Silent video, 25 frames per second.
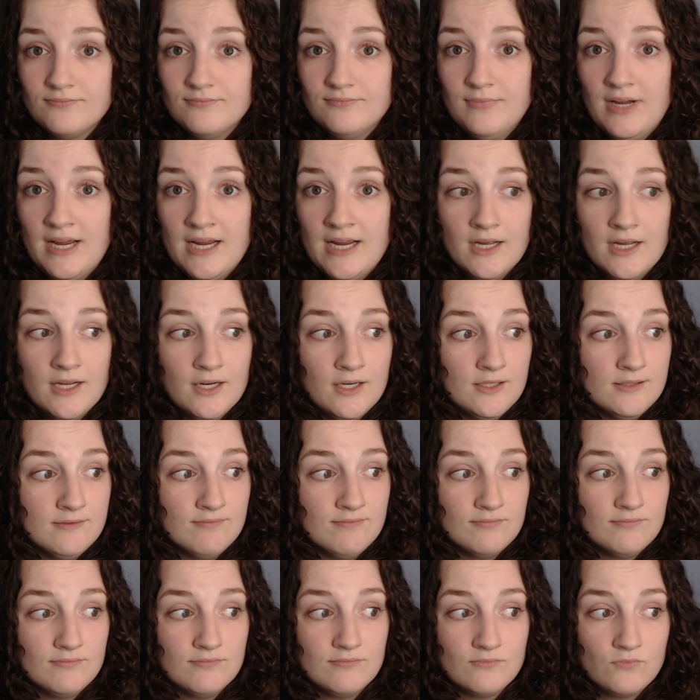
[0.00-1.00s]

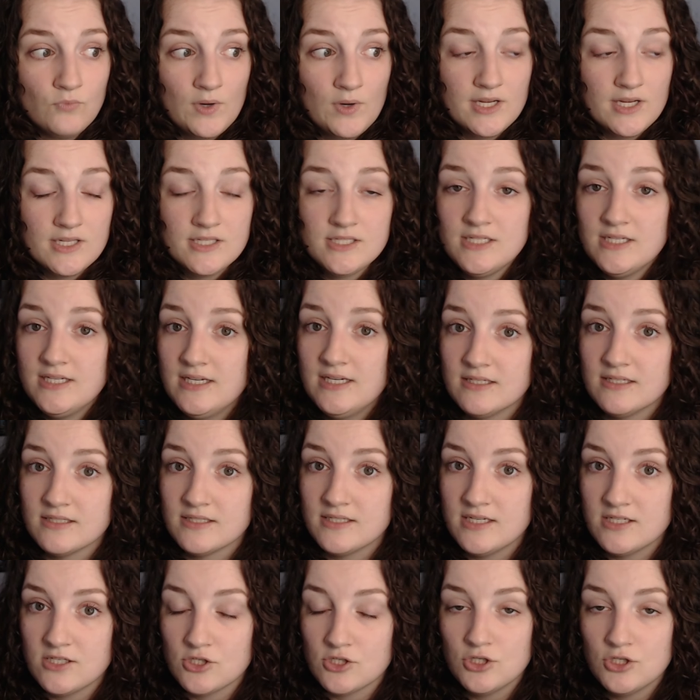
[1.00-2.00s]
And we could see in
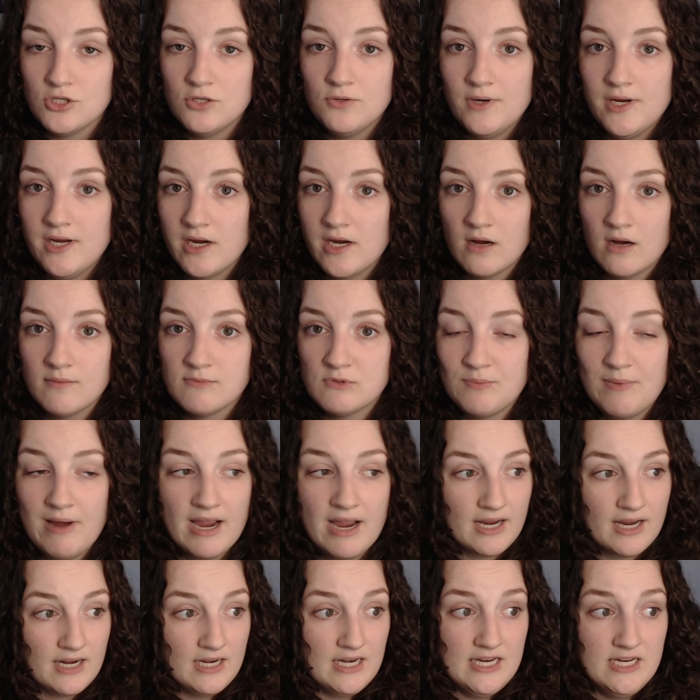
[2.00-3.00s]
Season 2, he comes
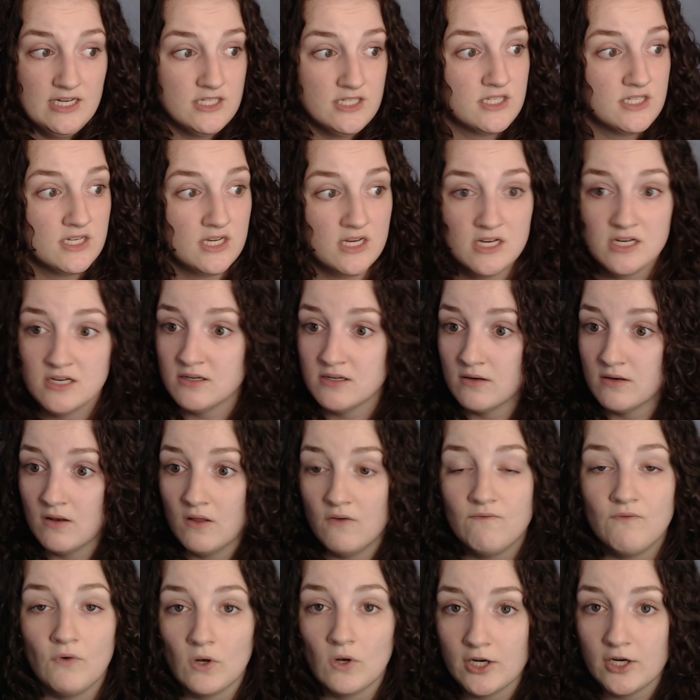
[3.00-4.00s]
back and he's
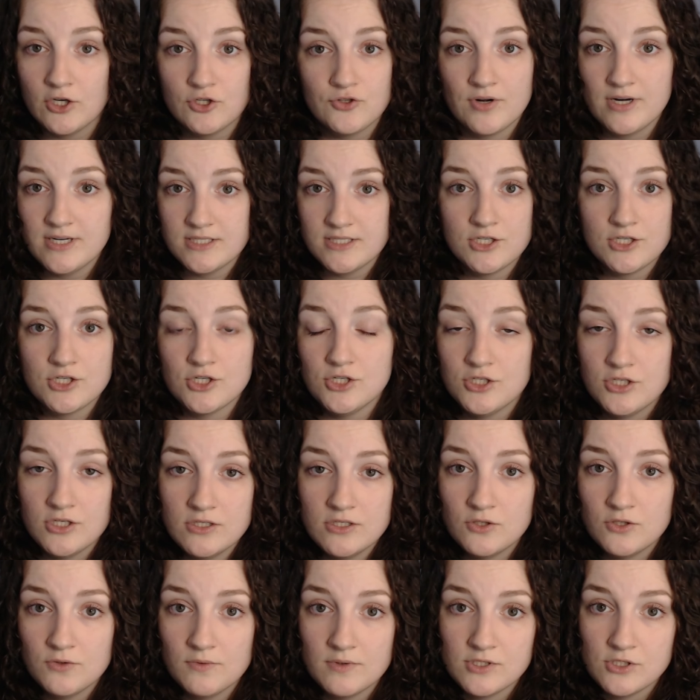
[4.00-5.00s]
fully transitioned
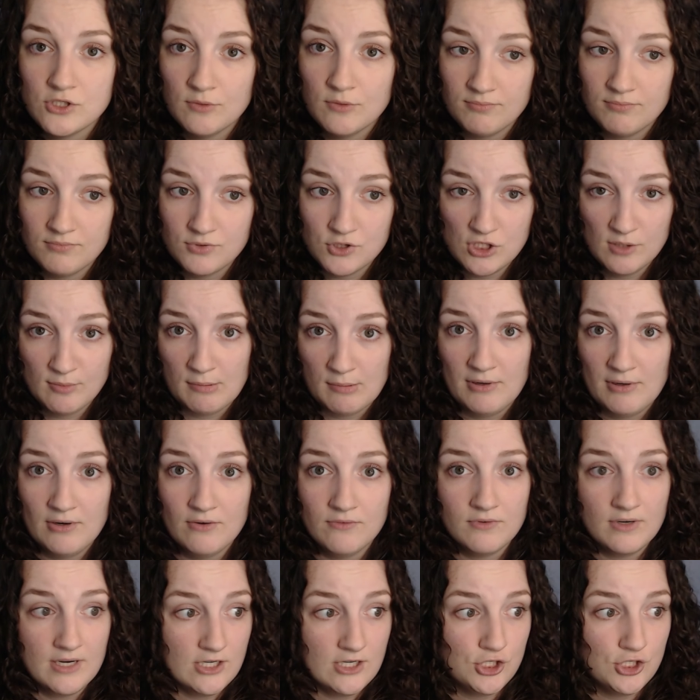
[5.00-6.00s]
into a super
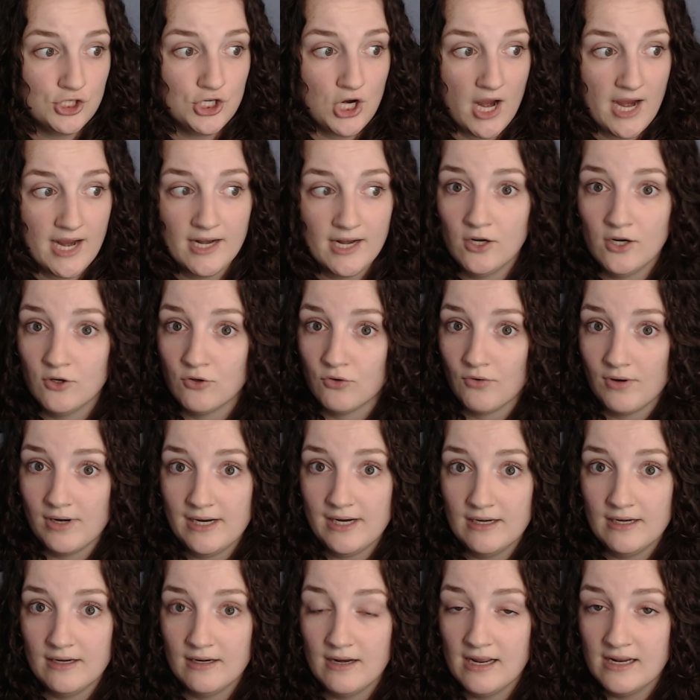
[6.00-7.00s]
mutant. He's giant and
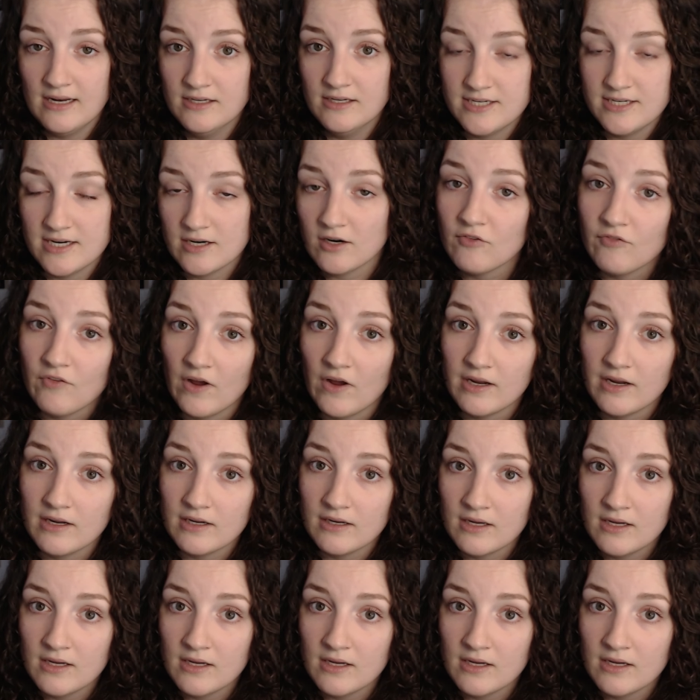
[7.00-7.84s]
green and terrifying,